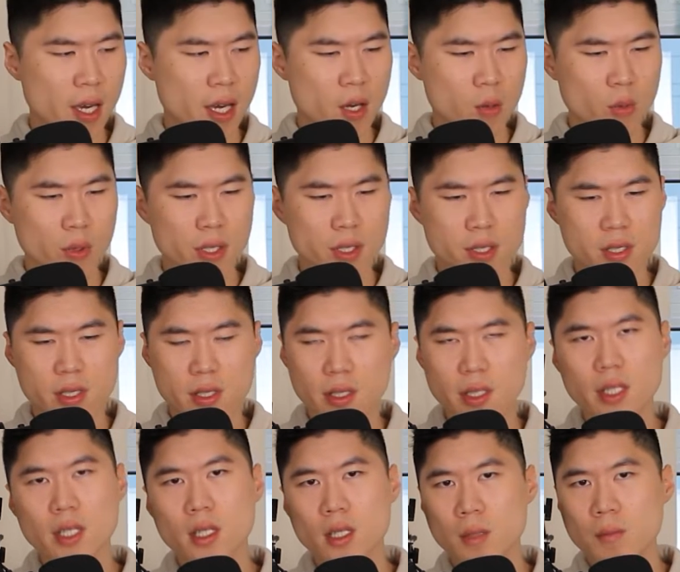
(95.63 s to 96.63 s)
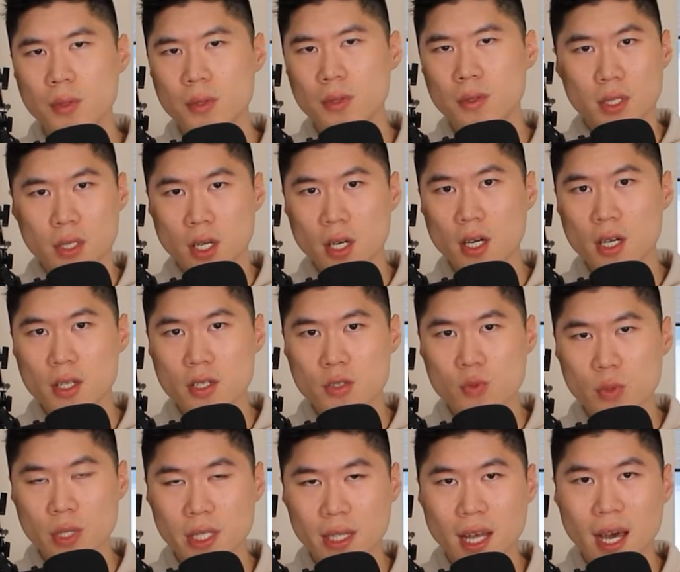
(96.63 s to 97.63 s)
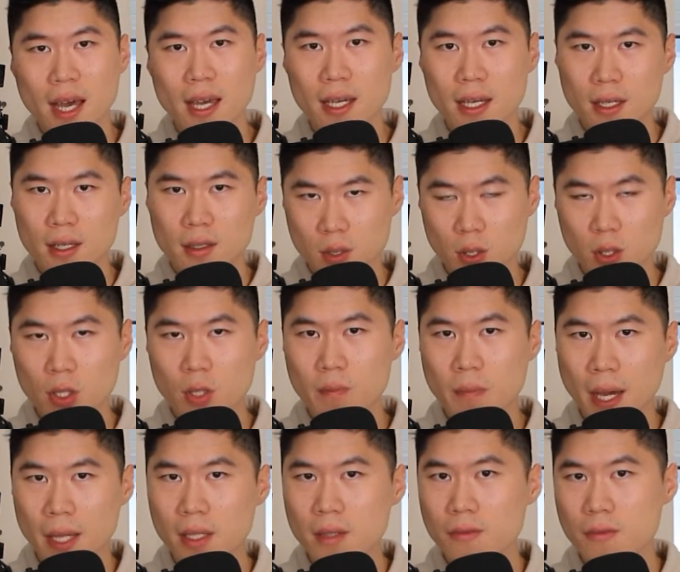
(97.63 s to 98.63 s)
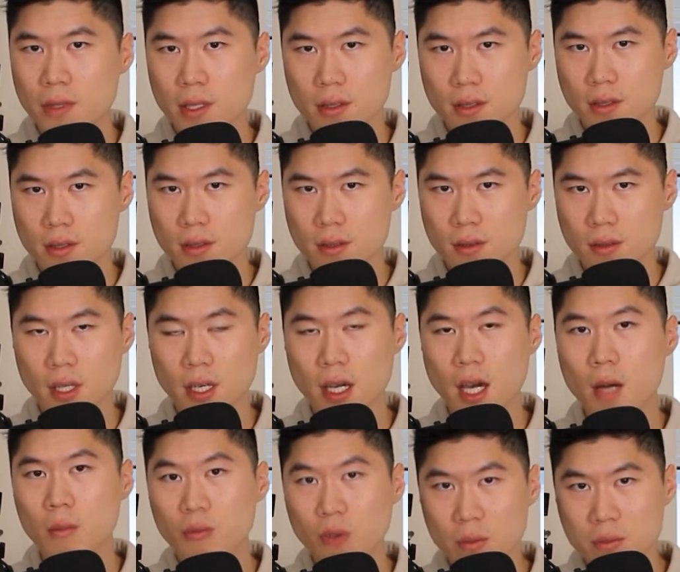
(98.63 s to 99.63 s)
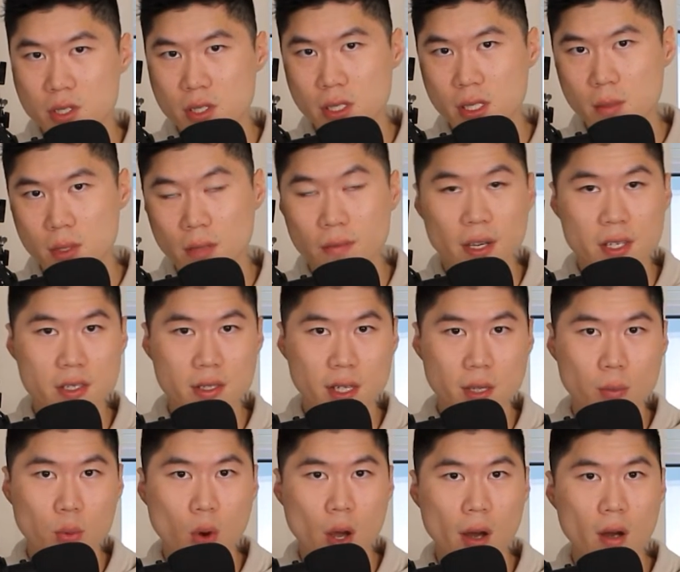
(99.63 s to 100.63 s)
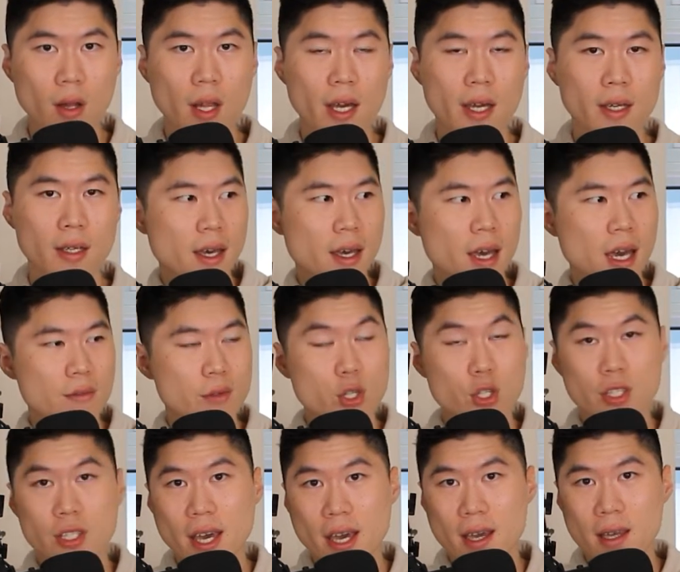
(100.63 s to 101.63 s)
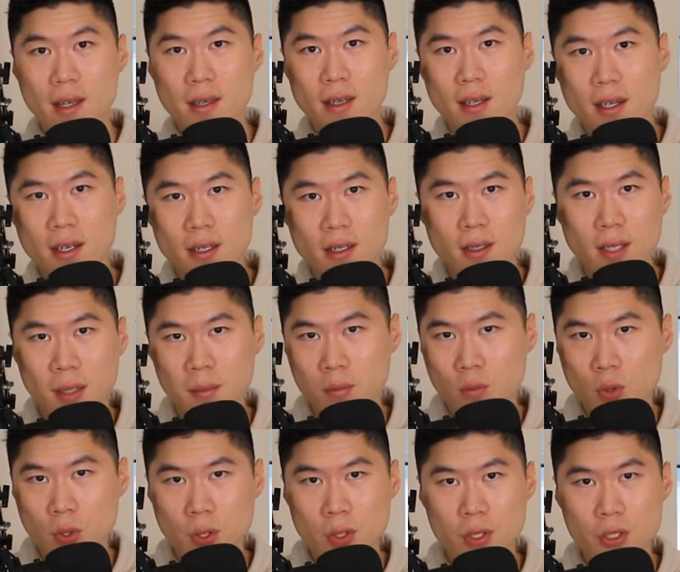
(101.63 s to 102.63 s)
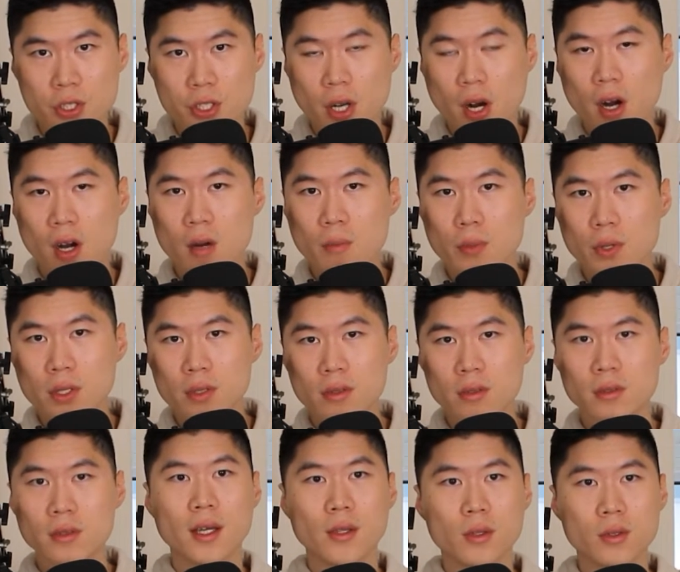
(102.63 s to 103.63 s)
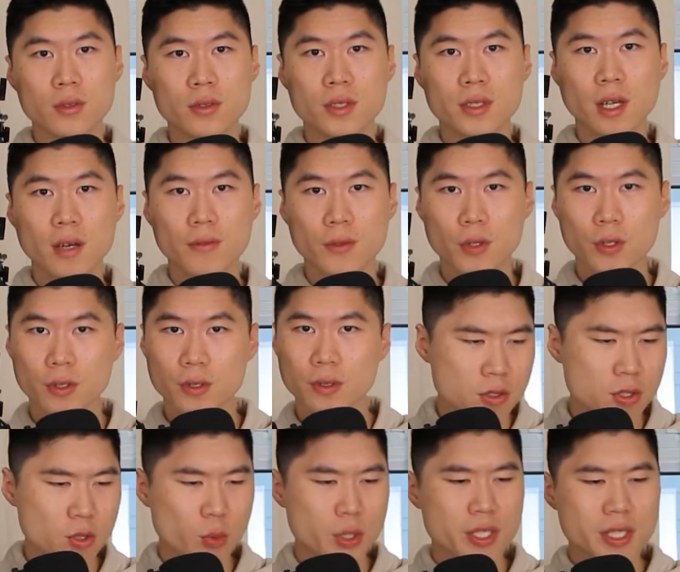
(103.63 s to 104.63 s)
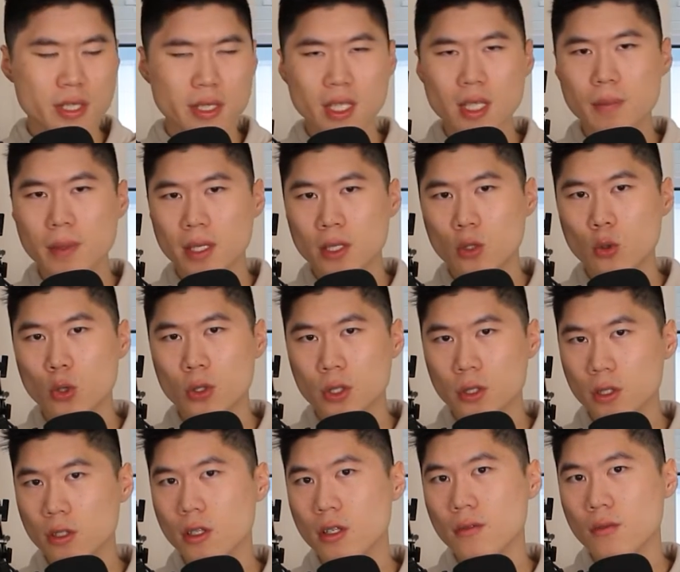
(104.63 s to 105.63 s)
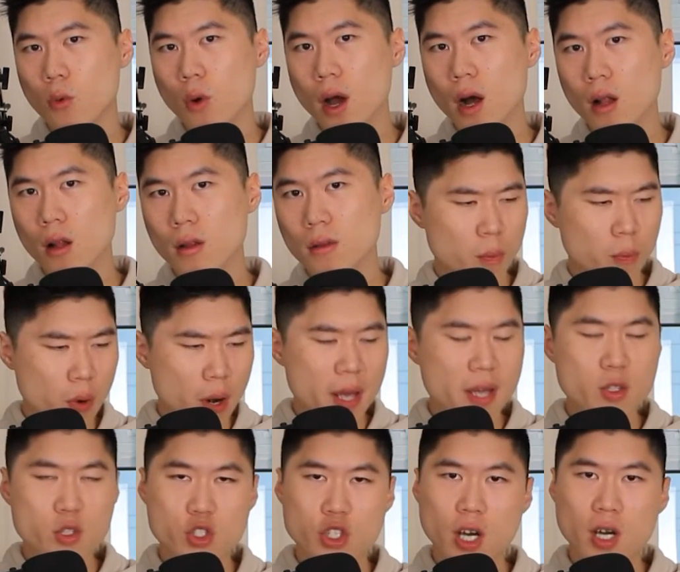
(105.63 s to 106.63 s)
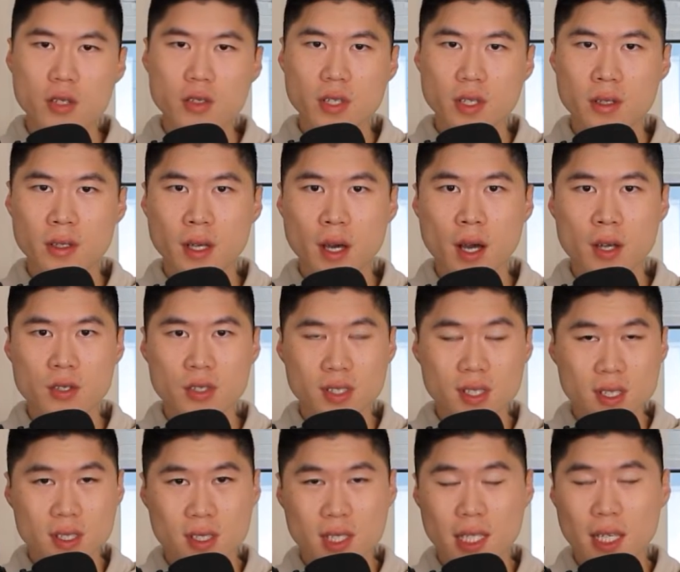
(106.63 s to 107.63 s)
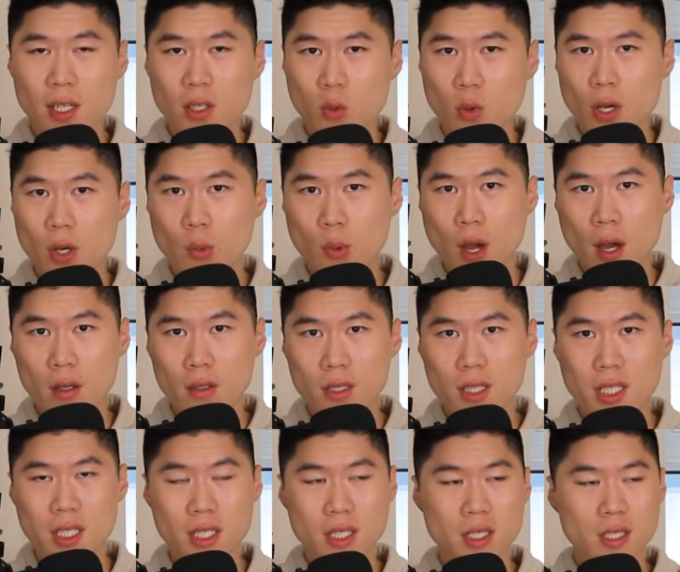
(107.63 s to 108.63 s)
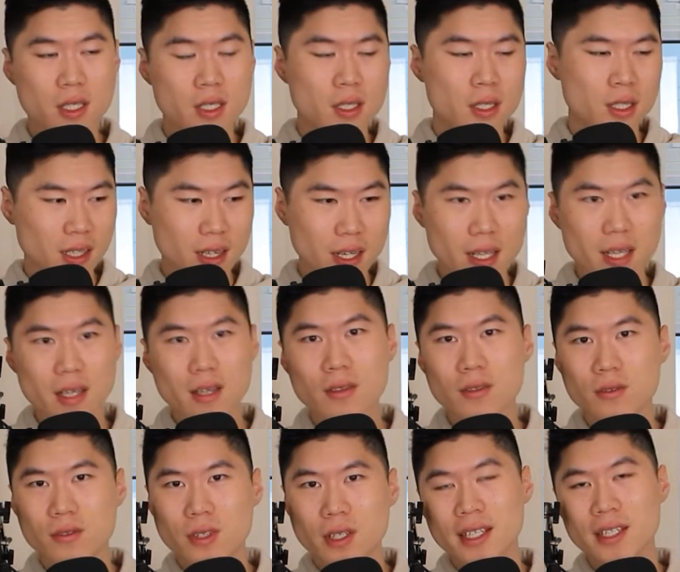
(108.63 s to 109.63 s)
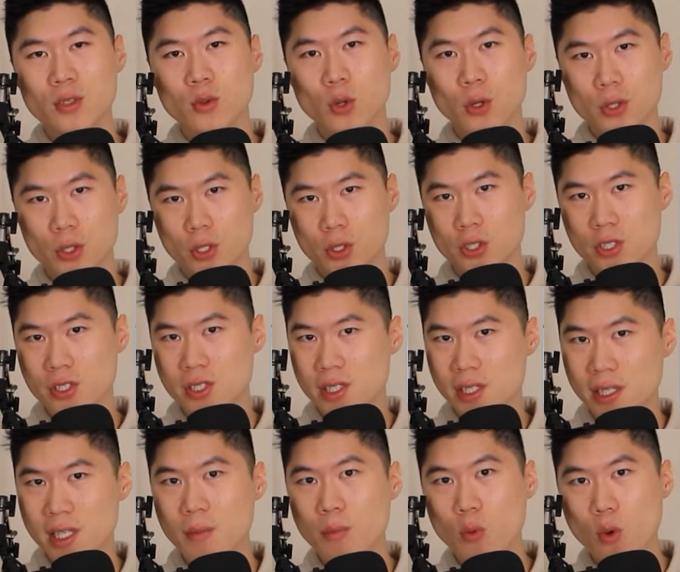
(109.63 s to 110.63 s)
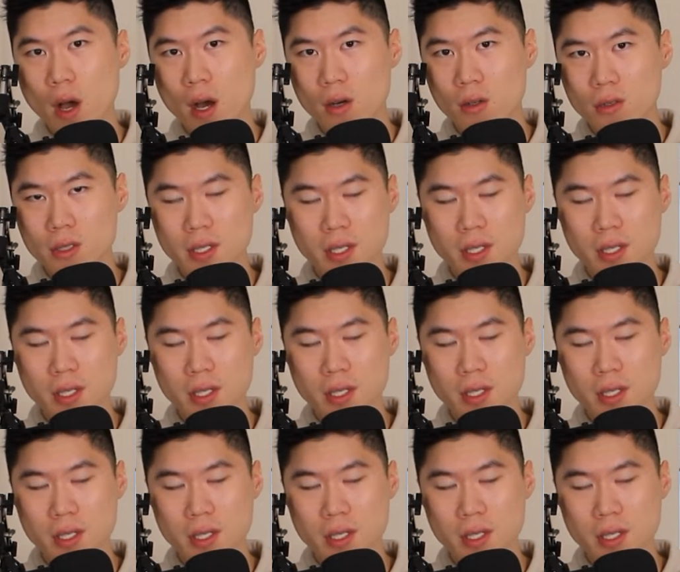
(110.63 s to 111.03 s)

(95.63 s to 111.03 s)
And we sleep because we like the good benefits that come from sleep. If I sleep well, I have a good day, I am more sharp, and I don't suffer. So we sleep in order to live well. What Bryan Johnson does is the other way around. He lives in order to sleep well.